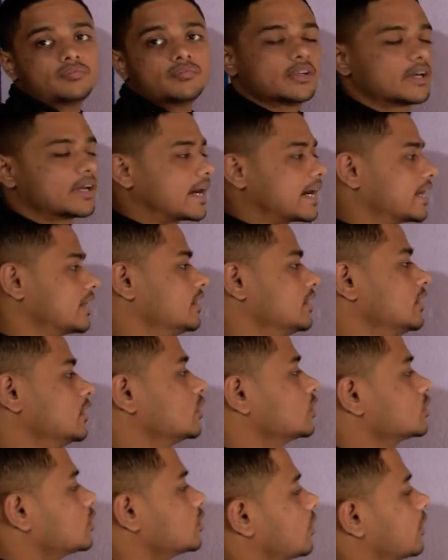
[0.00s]
Alright.
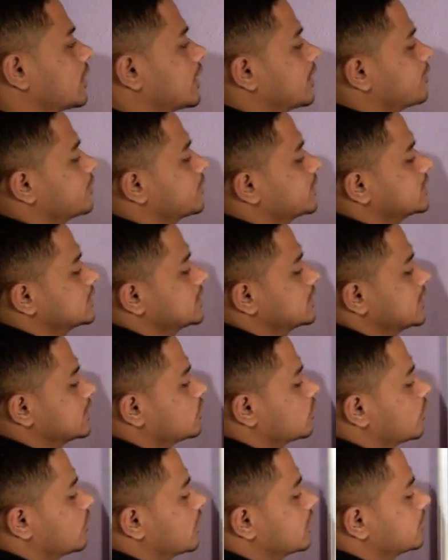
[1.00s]
So what happens? This
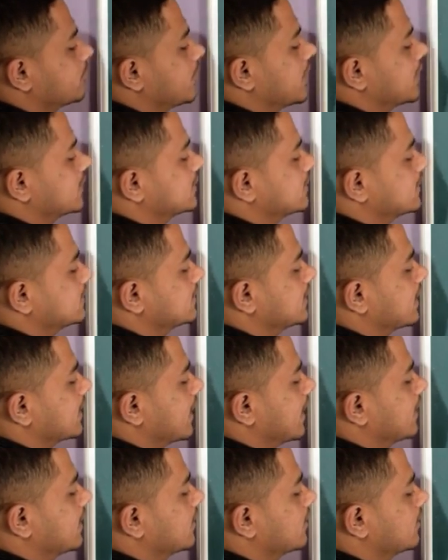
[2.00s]
OH minus is there,
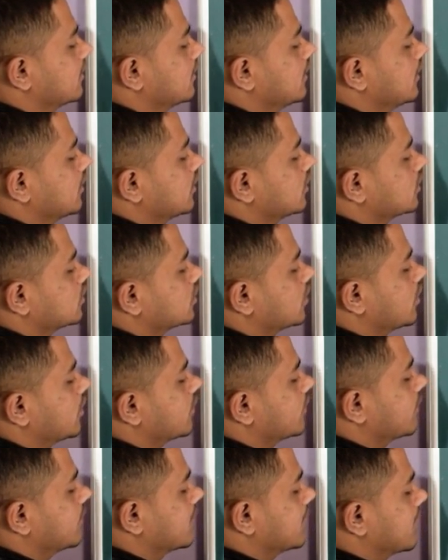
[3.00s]
right? So
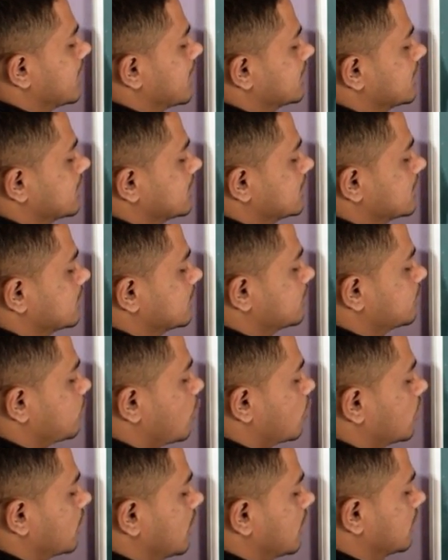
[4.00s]
it will take this
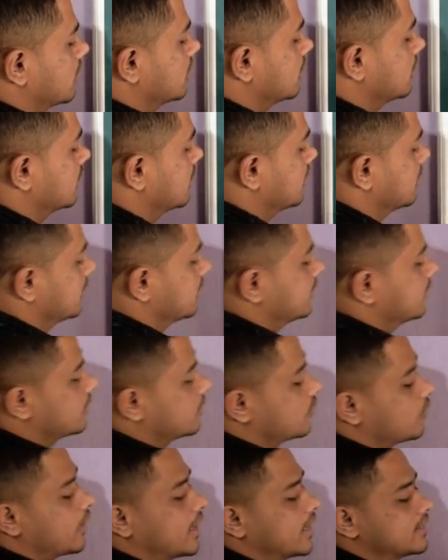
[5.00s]
proton.
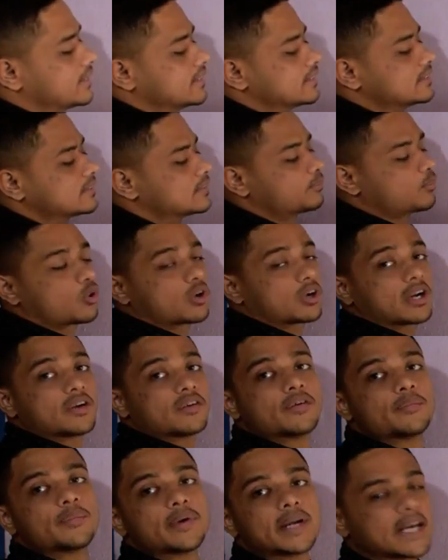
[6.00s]
Why this proton
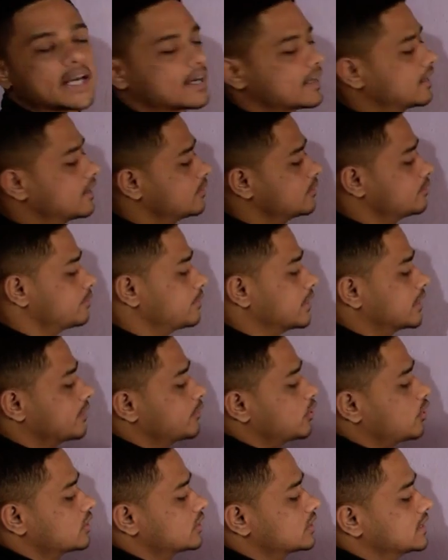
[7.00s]
will be taken?
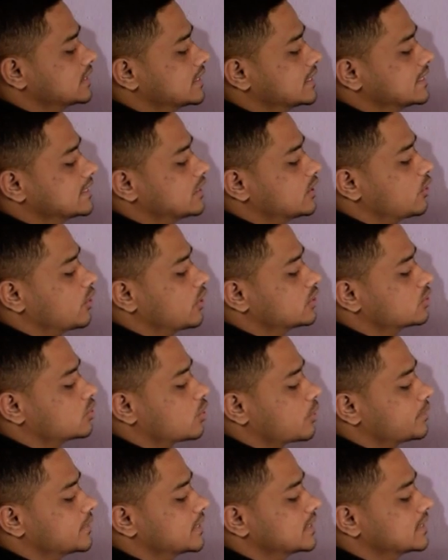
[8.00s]
Because this is COH
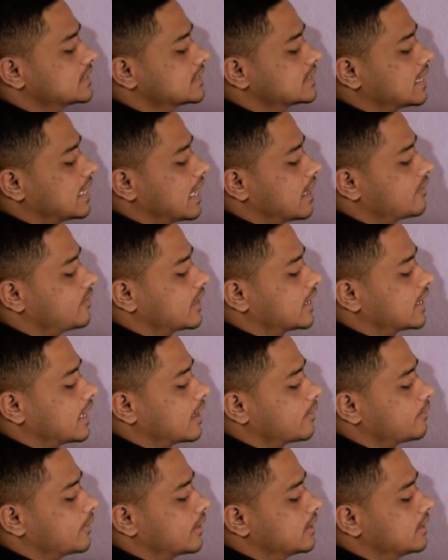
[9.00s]
group. This is alpha
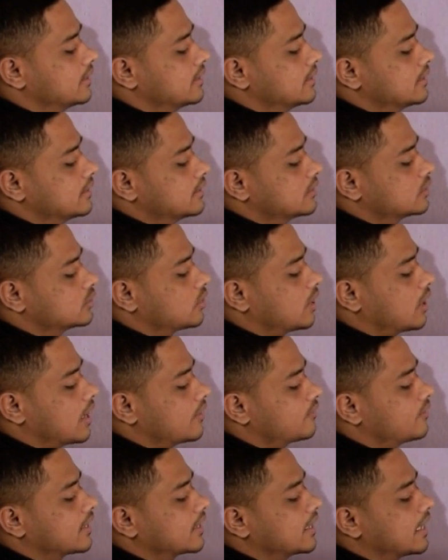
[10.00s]
carbon. So
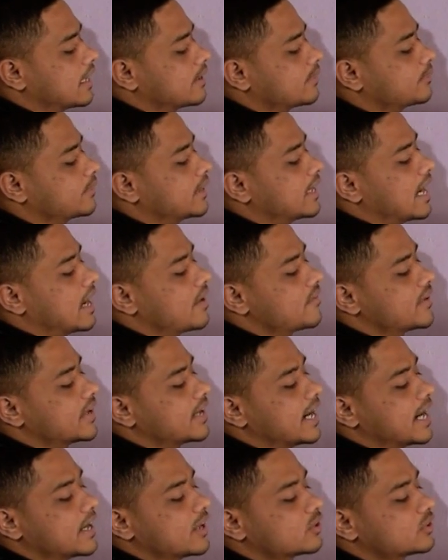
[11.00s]
alpha carbon having
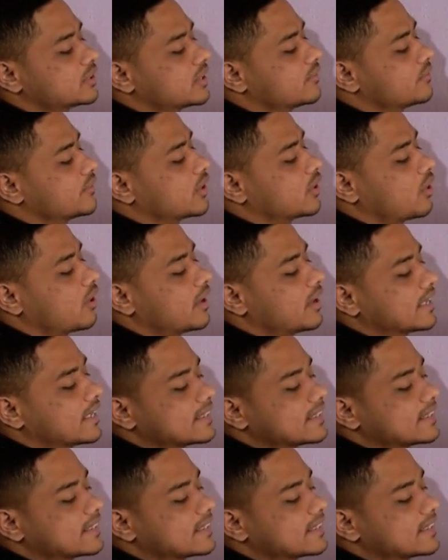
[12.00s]
hydrogen, we call it